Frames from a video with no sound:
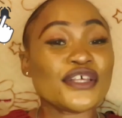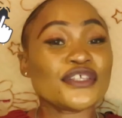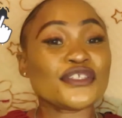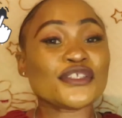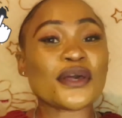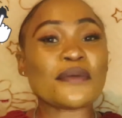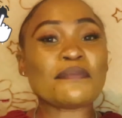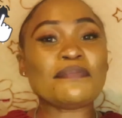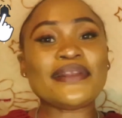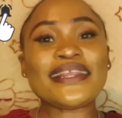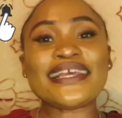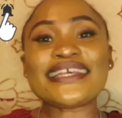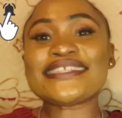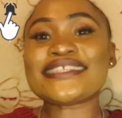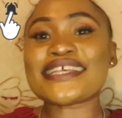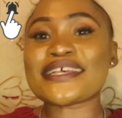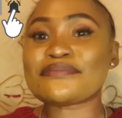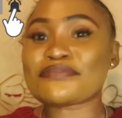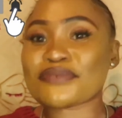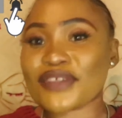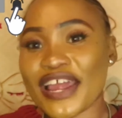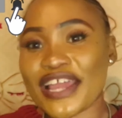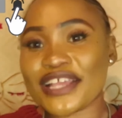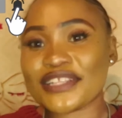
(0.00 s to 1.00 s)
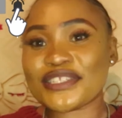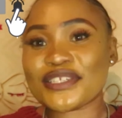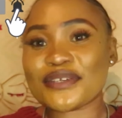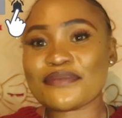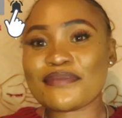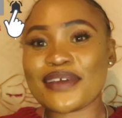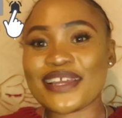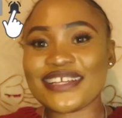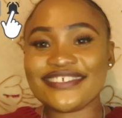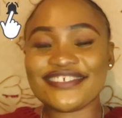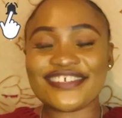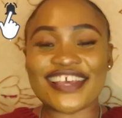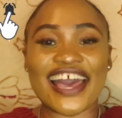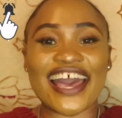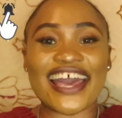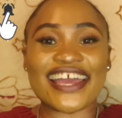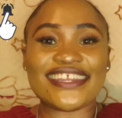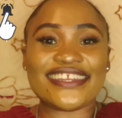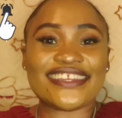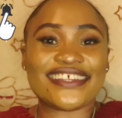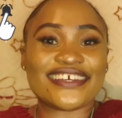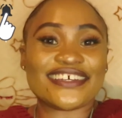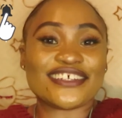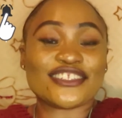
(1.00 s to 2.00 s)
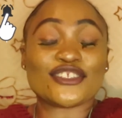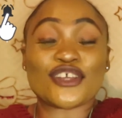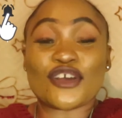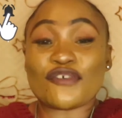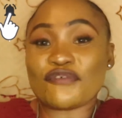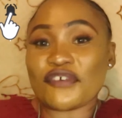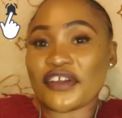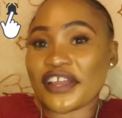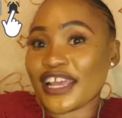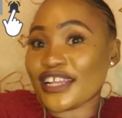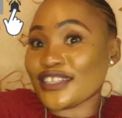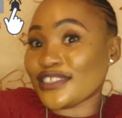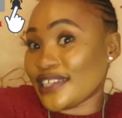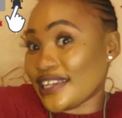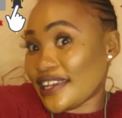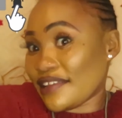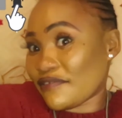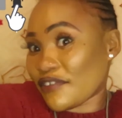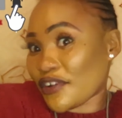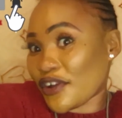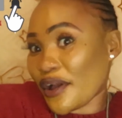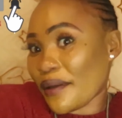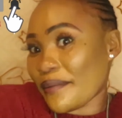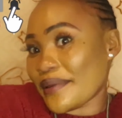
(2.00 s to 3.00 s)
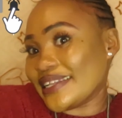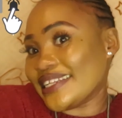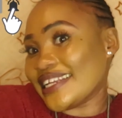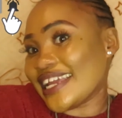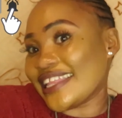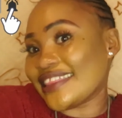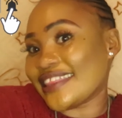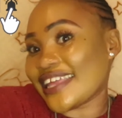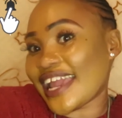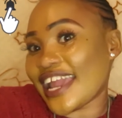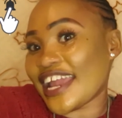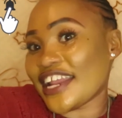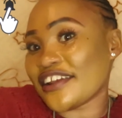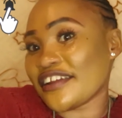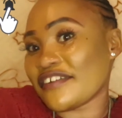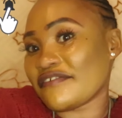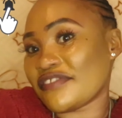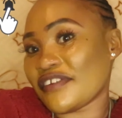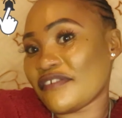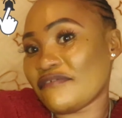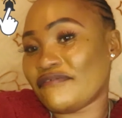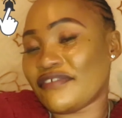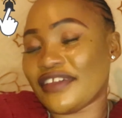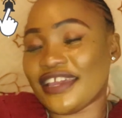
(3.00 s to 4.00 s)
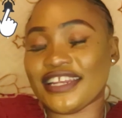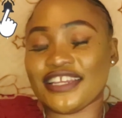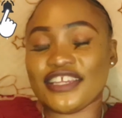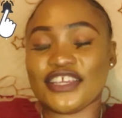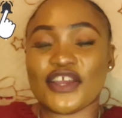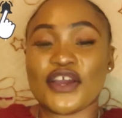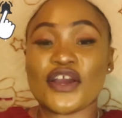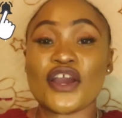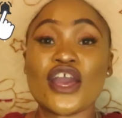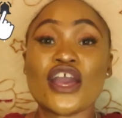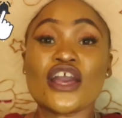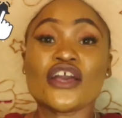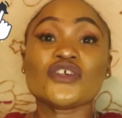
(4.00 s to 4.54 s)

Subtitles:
So please subscribe to my channel. Don't forget to leave a comment at the end of the video.